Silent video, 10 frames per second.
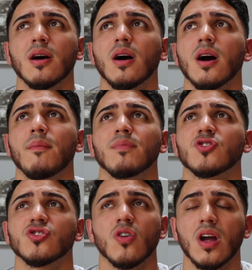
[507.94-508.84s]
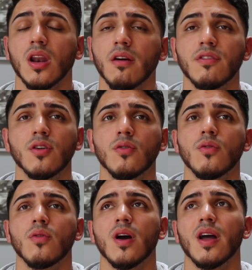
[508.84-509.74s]
uh just know i love
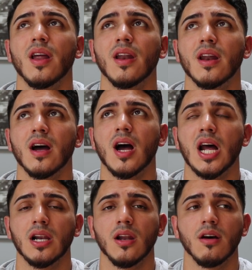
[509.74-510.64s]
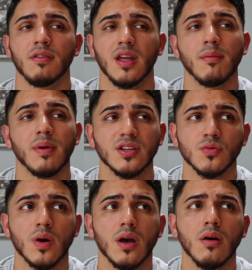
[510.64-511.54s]
you and uh, i love him
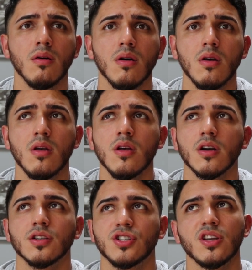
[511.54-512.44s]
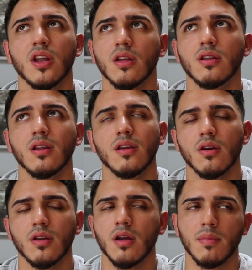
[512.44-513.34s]
as well because she they, they
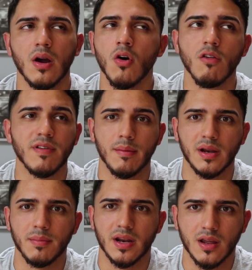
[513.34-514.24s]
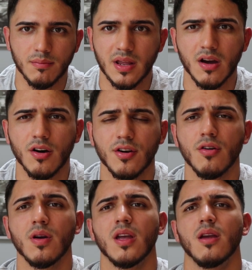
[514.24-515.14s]
knew they my whole family met him they all
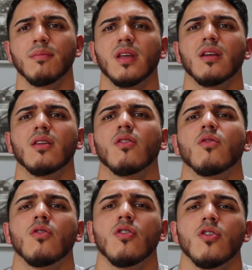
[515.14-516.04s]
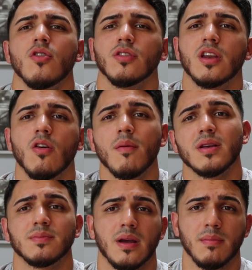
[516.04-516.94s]
know him they know they know him
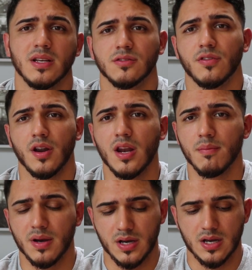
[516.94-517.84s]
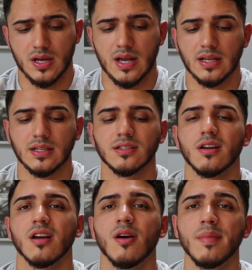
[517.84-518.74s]
as my best friend but as i
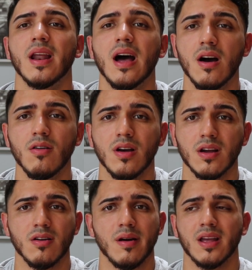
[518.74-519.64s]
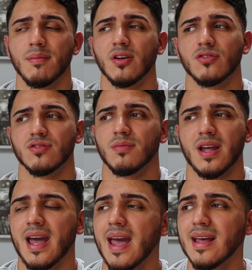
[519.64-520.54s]
started coming out i, co I came out to
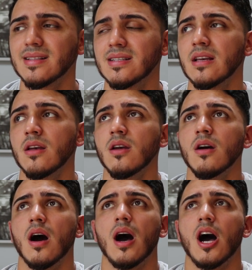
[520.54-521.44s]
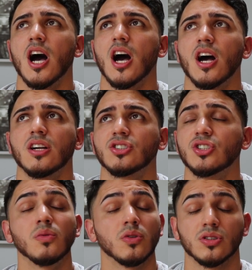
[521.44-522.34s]
my aunt uh,
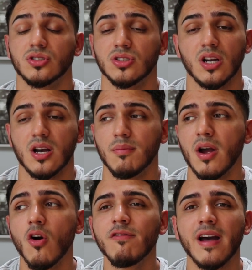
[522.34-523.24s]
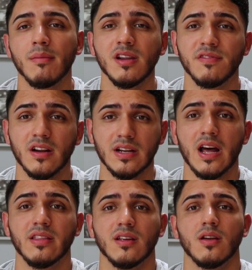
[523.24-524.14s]
she was uh, my whole family found
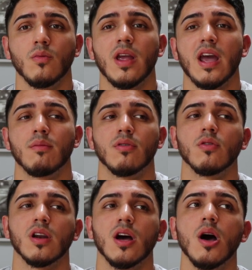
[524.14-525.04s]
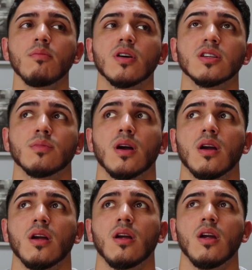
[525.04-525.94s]
out that we had broken up because
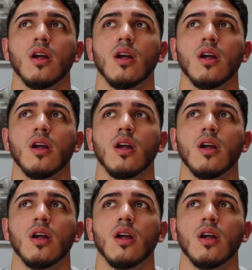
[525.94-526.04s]
my,